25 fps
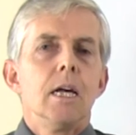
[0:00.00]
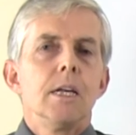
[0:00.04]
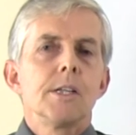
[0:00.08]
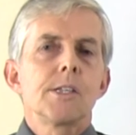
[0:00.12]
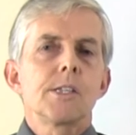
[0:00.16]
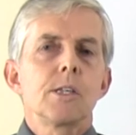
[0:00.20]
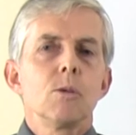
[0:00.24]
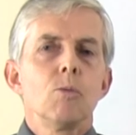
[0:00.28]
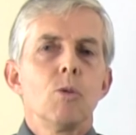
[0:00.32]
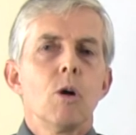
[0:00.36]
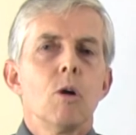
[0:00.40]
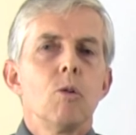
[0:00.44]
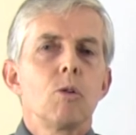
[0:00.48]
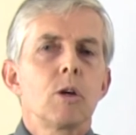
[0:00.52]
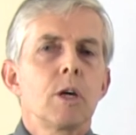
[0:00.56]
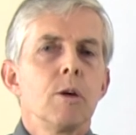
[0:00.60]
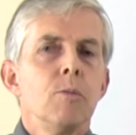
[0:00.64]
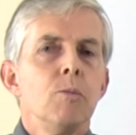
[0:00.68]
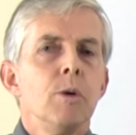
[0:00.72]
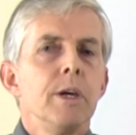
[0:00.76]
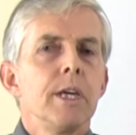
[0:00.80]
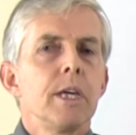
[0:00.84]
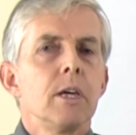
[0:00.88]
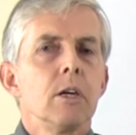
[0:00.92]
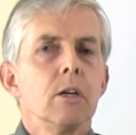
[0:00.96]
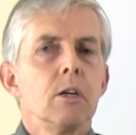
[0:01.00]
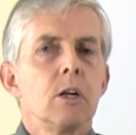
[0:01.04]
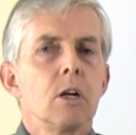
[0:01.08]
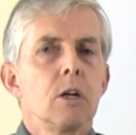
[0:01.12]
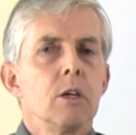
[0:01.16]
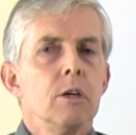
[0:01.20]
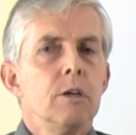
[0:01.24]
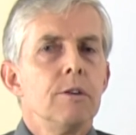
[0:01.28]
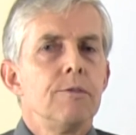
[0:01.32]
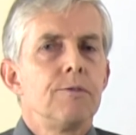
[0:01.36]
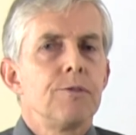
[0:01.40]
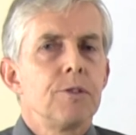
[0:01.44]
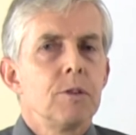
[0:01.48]
So what can we
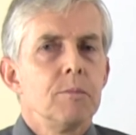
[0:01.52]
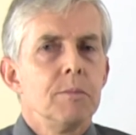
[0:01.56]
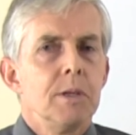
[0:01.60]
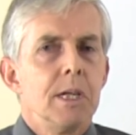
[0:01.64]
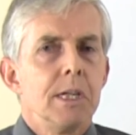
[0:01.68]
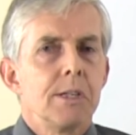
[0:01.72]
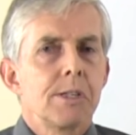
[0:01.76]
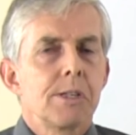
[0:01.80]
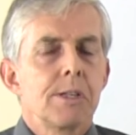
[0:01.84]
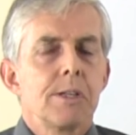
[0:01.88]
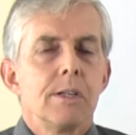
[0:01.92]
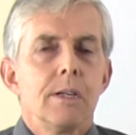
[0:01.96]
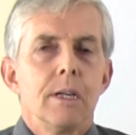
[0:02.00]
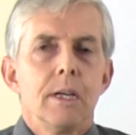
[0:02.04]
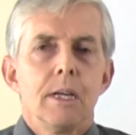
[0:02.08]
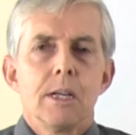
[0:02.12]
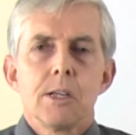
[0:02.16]
conclude from this?